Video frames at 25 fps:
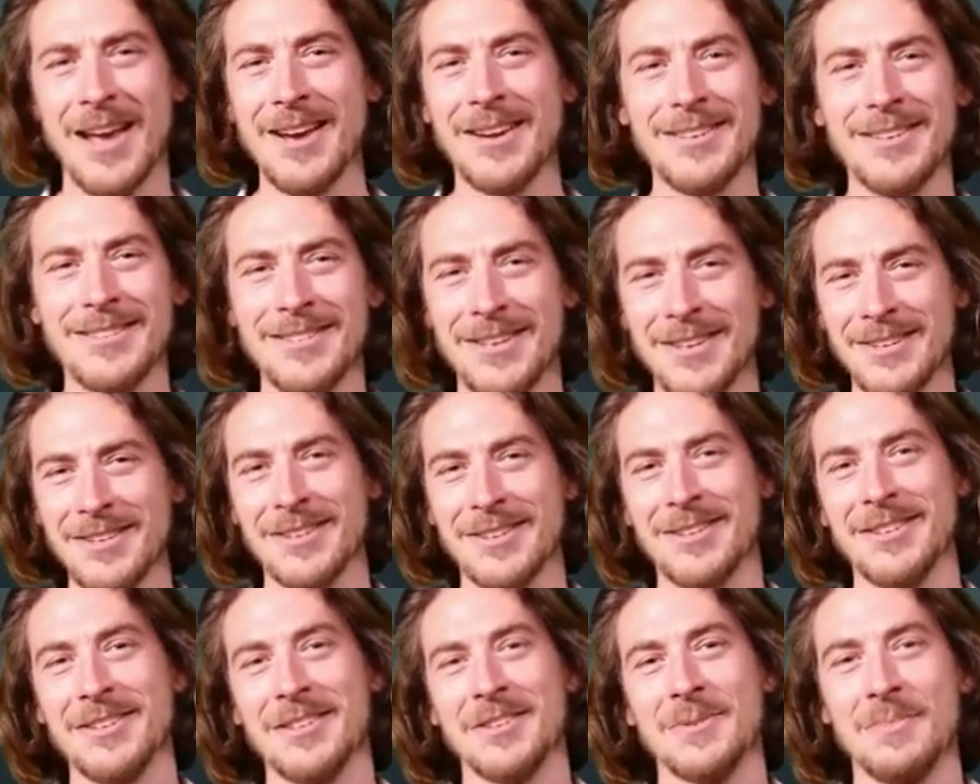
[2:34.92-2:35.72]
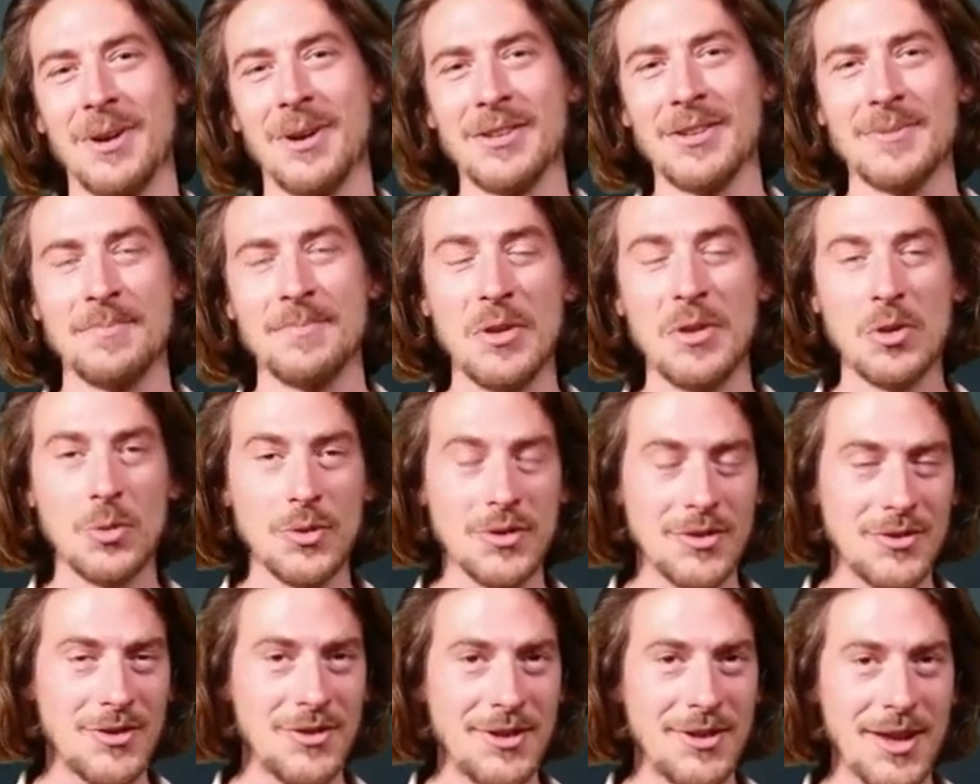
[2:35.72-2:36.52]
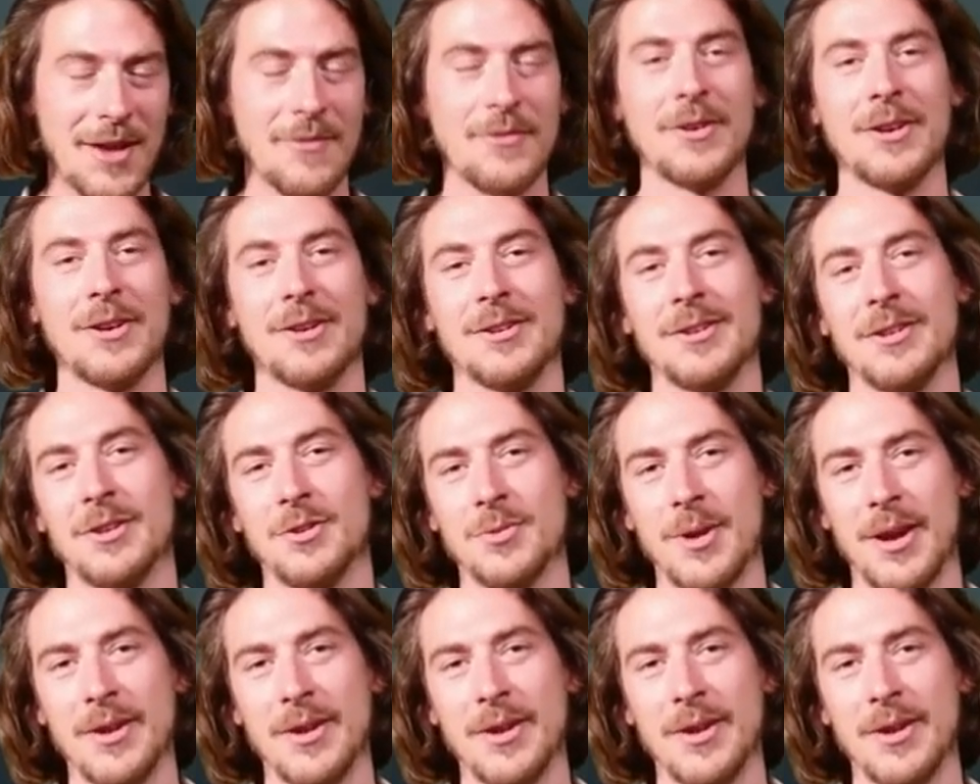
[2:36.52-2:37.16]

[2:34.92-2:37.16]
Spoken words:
I can tell you this much, it was definitely